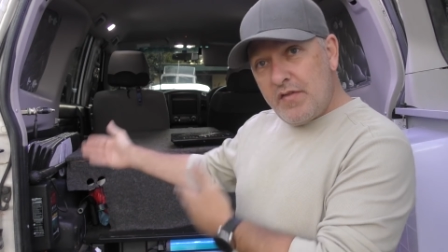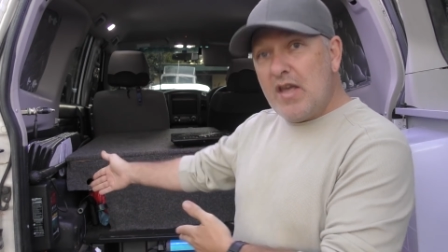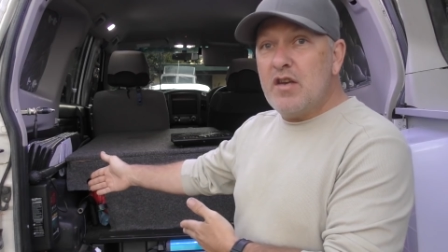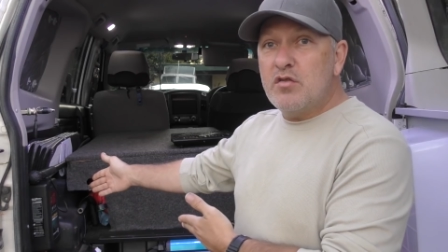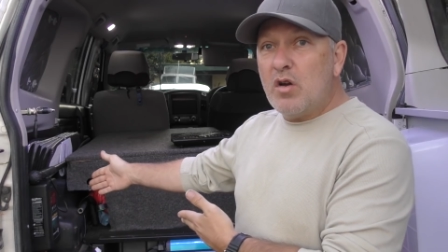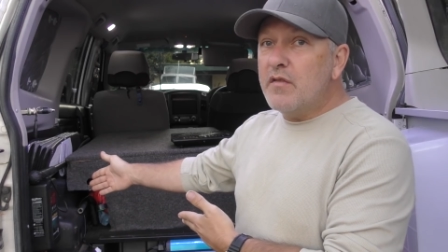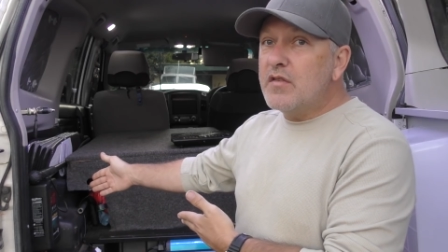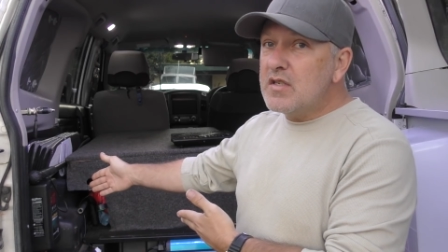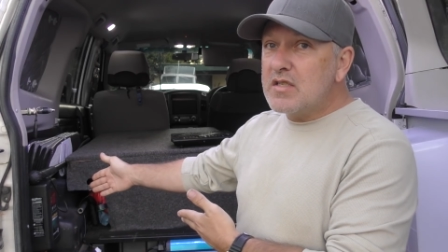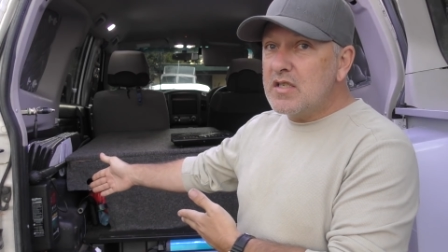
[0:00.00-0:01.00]
the Energive
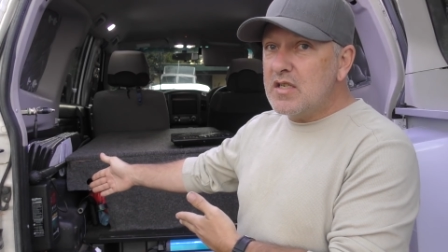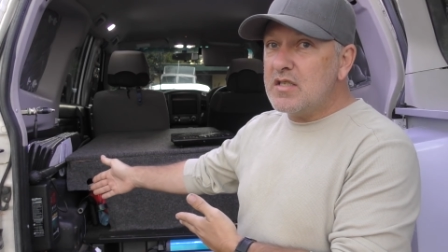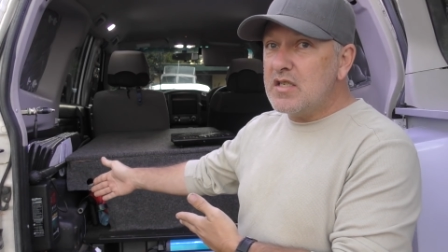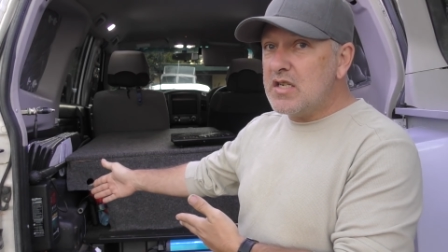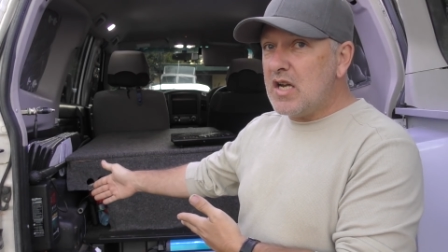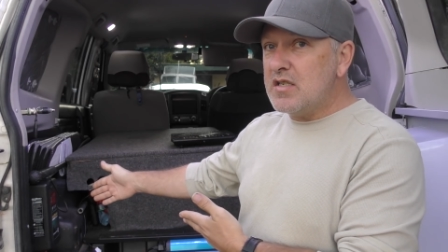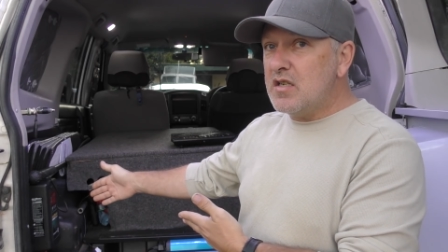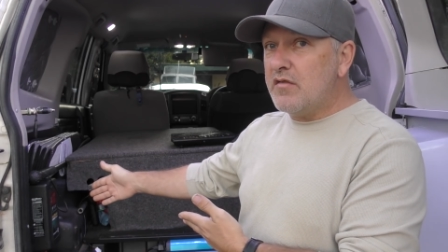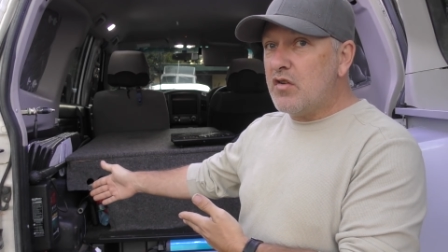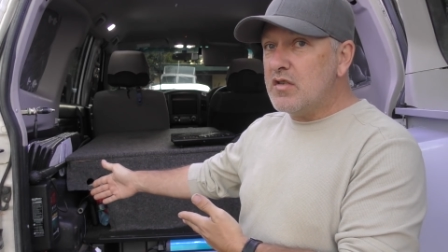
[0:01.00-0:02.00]
dcdc
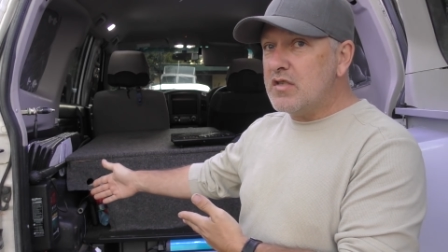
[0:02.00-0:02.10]
chargers I've got